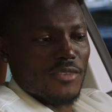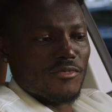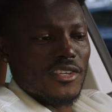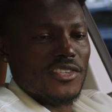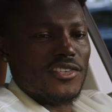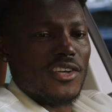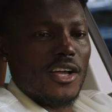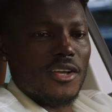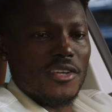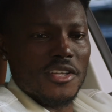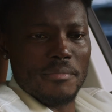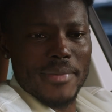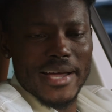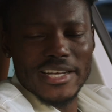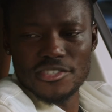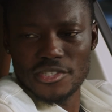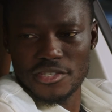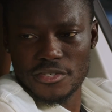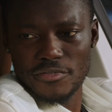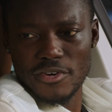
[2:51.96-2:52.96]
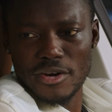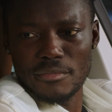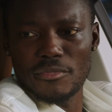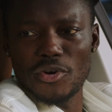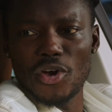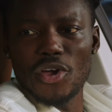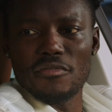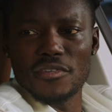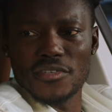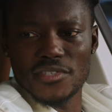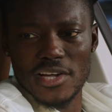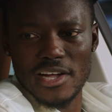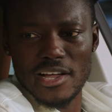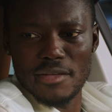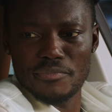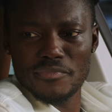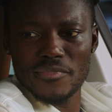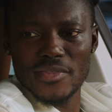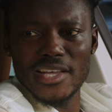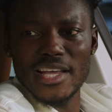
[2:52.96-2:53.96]
recycle the batteries from over
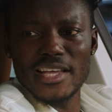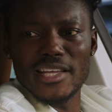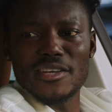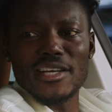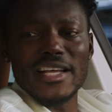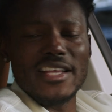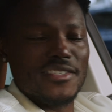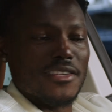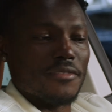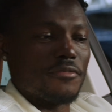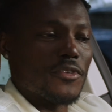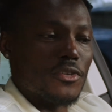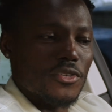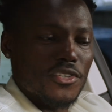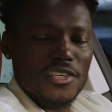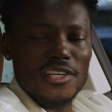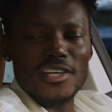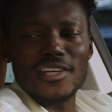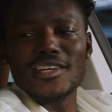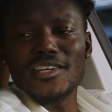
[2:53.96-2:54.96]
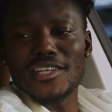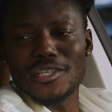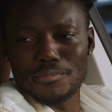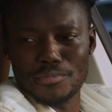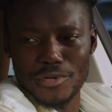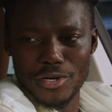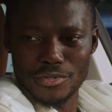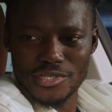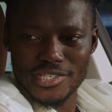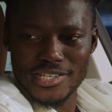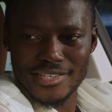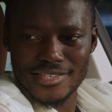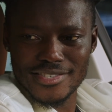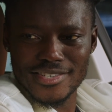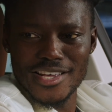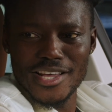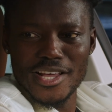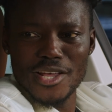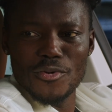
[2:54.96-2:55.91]
time as the future approaches,